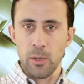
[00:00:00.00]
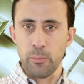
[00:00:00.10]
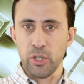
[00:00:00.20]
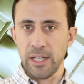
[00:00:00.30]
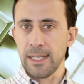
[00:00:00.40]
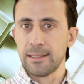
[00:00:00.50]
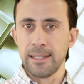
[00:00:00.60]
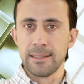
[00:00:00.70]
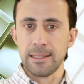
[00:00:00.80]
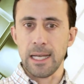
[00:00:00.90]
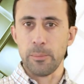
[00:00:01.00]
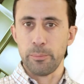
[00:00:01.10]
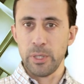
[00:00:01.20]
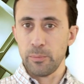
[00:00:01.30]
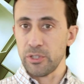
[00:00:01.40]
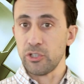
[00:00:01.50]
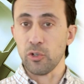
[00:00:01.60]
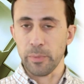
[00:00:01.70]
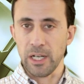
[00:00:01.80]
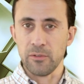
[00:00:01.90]
But in essence, PPC or
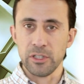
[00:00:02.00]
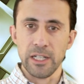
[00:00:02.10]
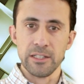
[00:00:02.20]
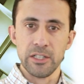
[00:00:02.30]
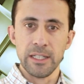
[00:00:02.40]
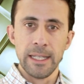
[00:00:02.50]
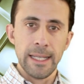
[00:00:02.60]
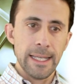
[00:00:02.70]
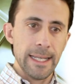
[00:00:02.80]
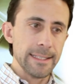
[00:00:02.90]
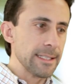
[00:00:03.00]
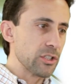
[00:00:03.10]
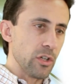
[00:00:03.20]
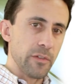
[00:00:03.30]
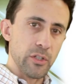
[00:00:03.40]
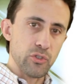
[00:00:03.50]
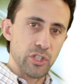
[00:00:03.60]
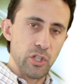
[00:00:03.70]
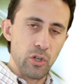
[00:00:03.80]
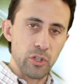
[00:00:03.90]
paid advertising, it's the stuff that you
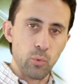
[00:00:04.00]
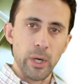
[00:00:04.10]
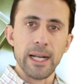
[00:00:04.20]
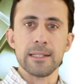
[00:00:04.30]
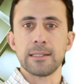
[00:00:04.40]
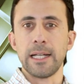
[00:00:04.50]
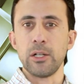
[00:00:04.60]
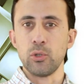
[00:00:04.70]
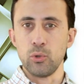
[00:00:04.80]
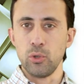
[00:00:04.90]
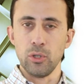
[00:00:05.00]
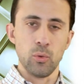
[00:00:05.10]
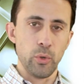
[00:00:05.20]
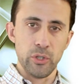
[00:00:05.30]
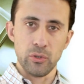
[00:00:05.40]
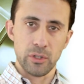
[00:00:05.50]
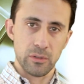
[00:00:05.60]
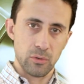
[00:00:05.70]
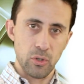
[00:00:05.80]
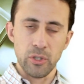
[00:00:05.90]
see on the right-hand side on Google. When you
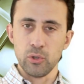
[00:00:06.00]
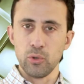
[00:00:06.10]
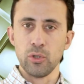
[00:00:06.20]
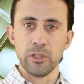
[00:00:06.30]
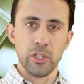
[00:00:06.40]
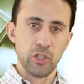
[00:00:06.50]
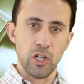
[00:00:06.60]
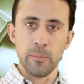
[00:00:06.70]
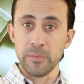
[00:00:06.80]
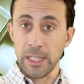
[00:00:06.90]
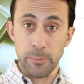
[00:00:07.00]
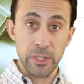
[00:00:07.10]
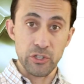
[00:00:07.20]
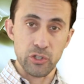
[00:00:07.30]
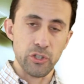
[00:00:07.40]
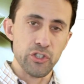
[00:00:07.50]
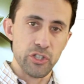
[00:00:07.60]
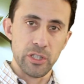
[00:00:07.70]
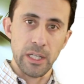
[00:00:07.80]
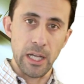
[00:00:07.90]
go into google.com, type in a
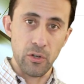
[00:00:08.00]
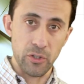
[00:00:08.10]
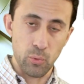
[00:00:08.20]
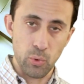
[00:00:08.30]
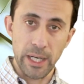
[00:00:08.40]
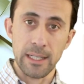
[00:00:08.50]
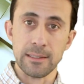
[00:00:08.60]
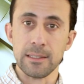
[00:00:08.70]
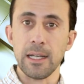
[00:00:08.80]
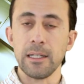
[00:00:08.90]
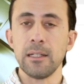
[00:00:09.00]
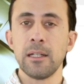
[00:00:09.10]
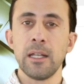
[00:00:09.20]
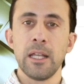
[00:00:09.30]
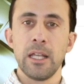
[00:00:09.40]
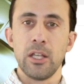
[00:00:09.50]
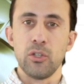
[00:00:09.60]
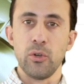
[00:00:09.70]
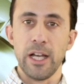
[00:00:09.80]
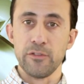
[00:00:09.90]
search, and on the right-hand side,
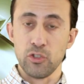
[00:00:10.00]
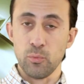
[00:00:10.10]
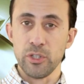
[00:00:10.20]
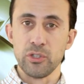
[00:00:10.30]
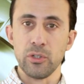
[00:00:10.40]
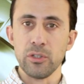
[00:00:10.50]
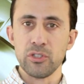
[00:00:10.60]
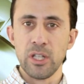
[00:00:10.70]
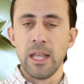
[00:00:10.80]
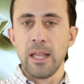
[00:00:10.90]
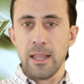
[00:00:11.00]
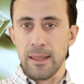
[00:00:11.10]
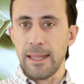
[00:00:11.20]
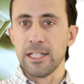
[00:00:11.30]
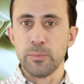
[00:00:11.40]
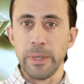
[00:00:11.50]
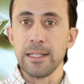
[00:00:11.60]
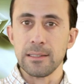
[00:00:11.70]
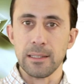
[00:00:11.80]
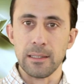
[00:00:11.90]
you have some results. That's
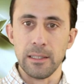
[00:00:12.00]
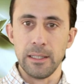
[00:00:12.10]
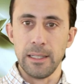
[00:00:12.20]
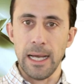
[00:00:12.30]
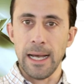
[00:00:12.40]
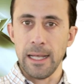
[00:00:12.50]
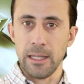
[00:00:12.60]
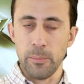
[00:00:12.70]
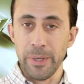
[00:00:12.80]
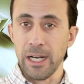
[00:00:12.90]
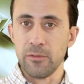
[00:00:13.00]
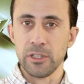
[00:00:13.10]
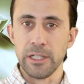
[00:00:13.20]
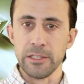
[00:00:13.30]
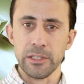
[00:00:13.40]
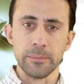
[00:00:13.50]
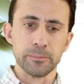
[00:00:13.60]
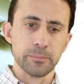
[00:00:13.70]
basically the paid advertising.